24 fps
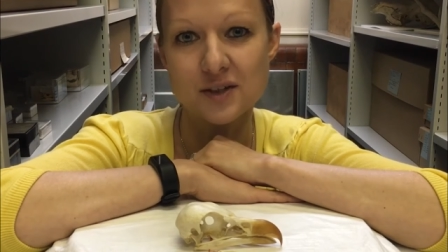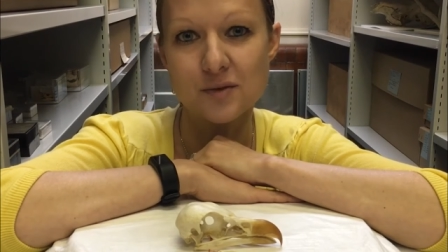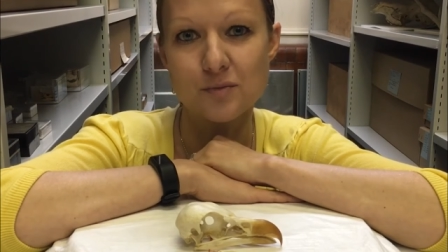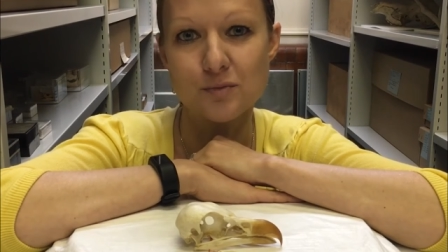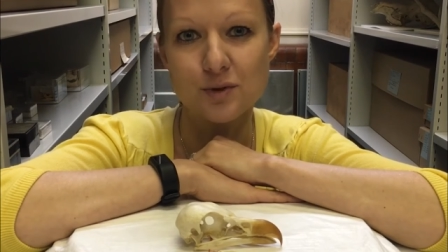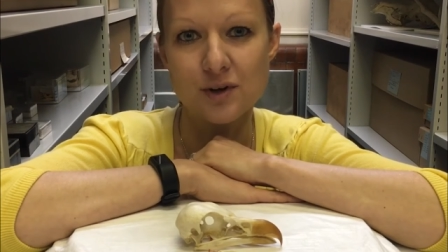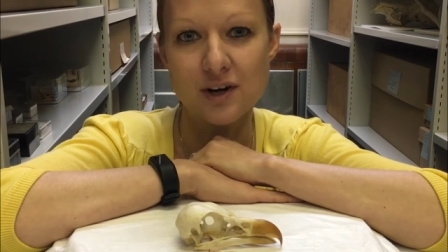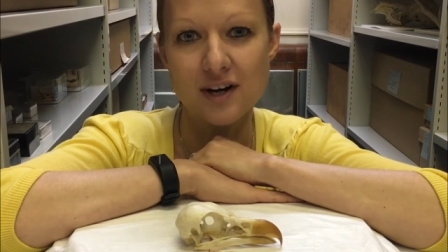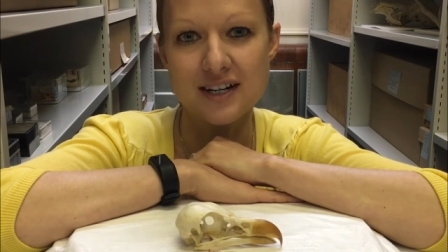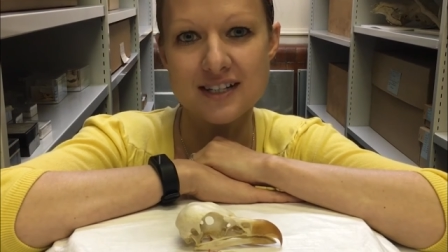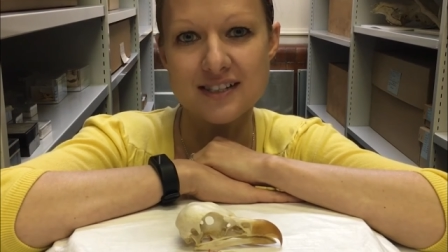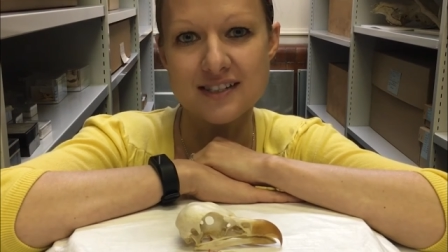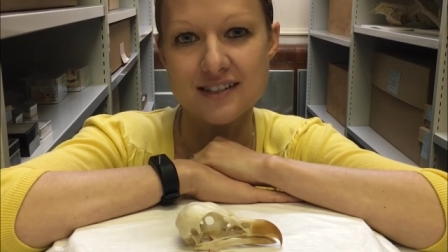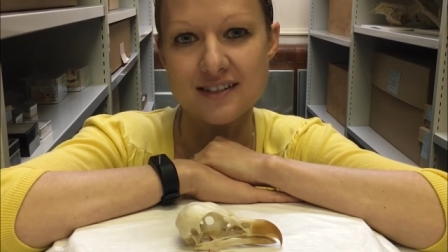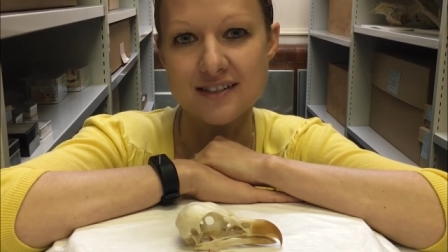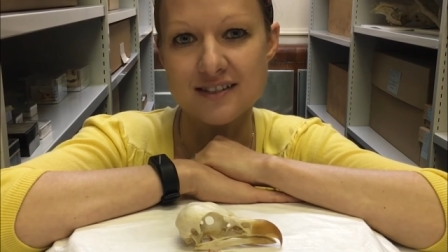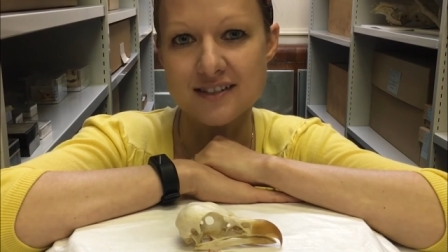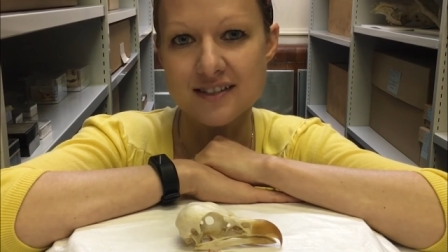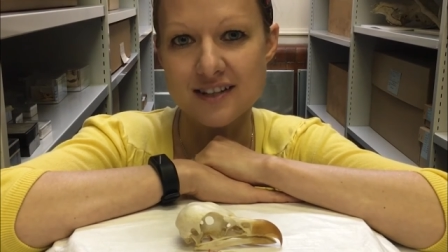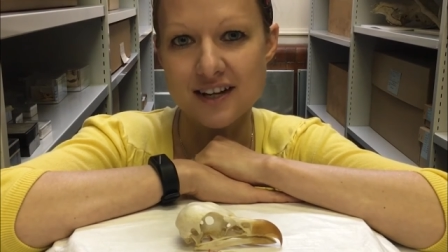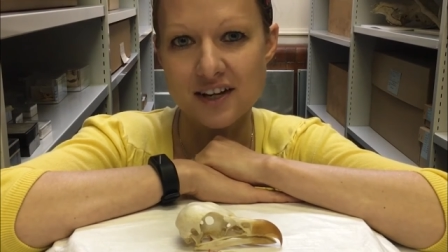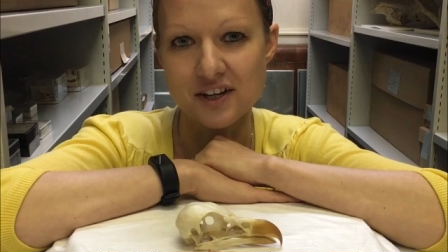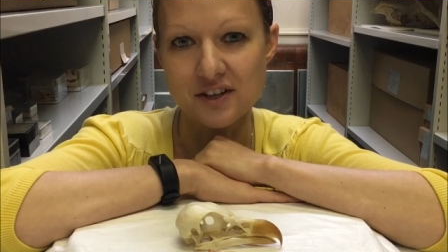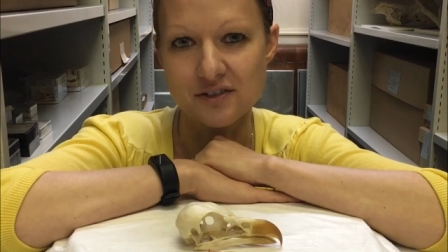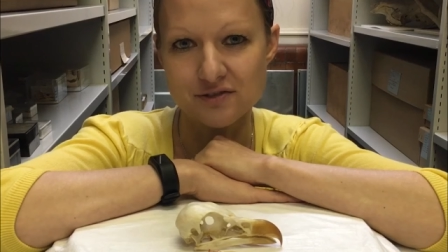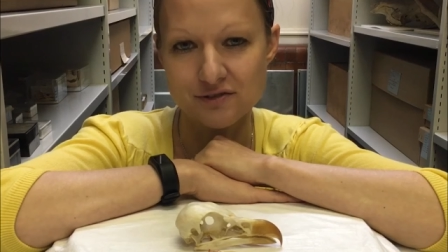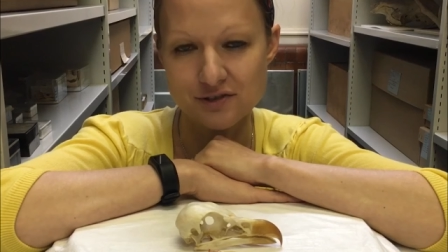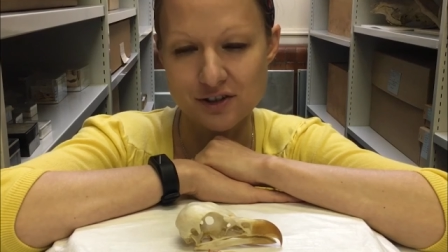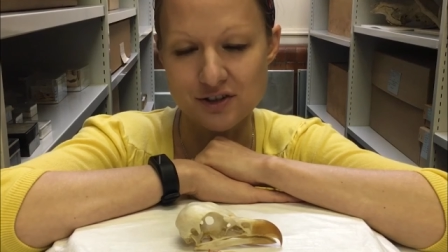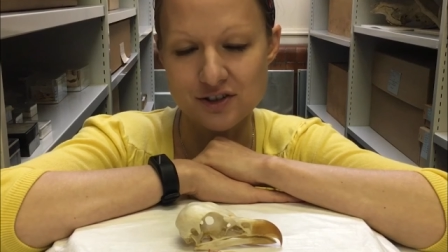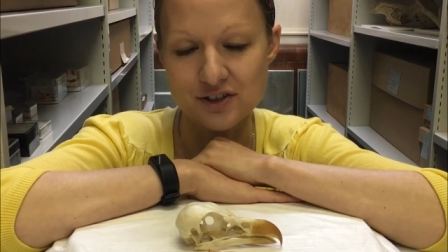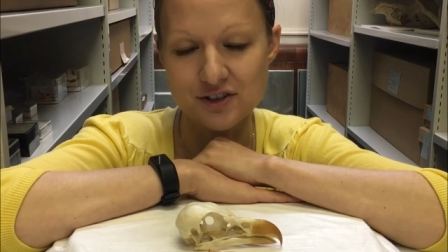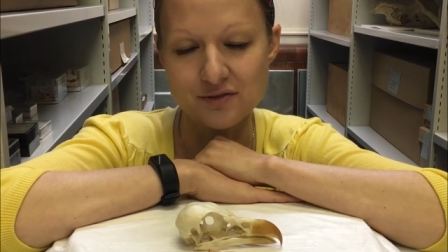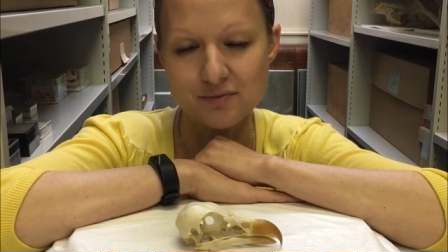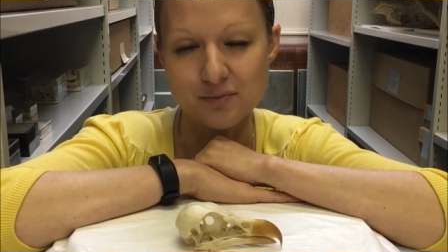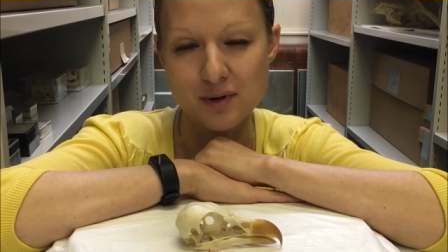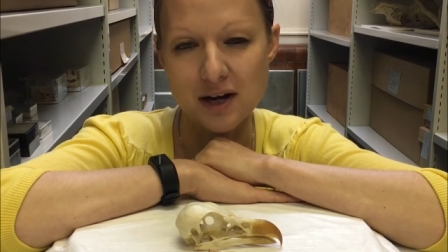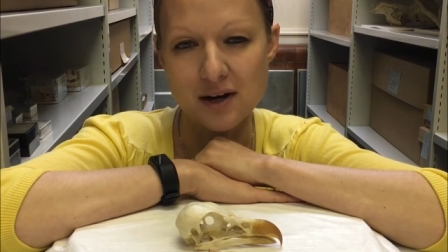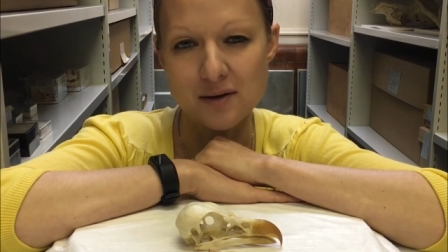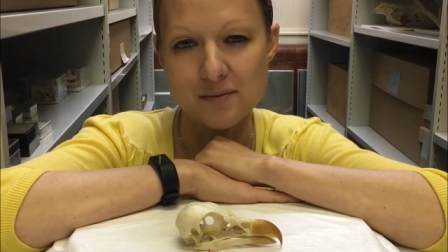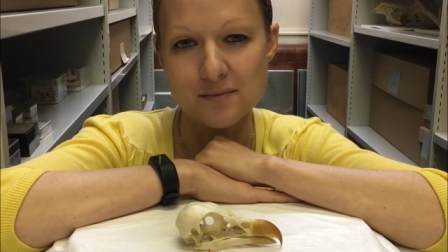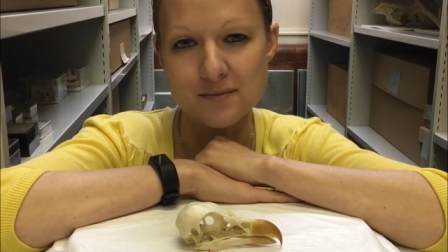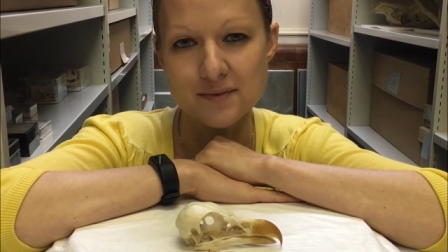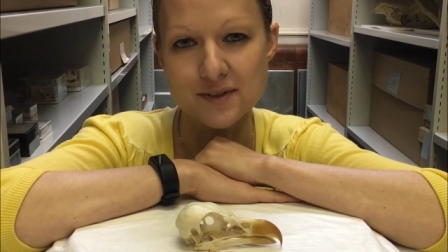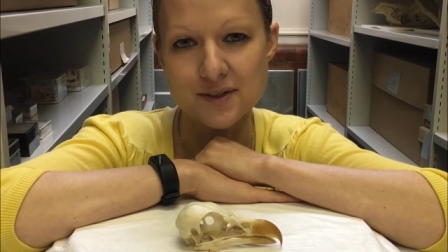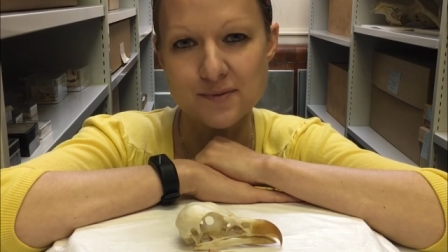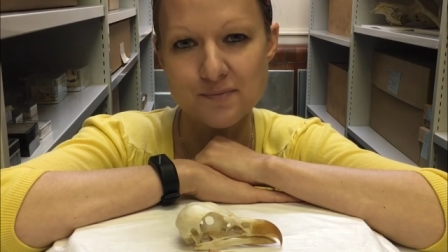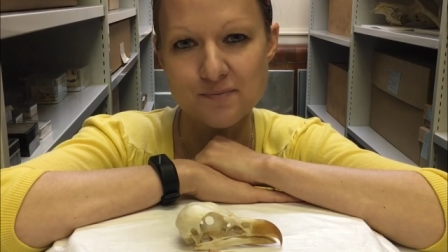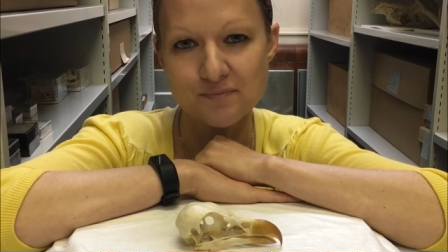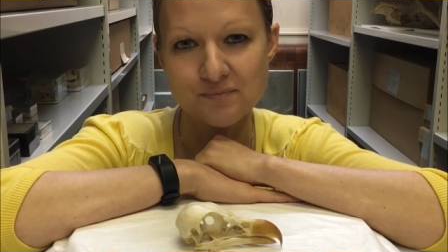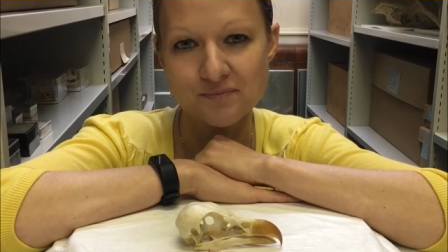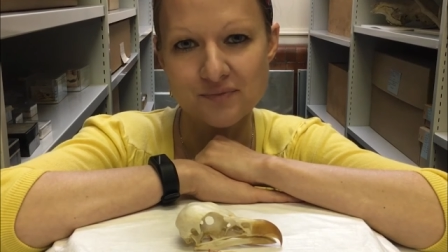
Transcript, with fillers: comprises uh, fruit of palms.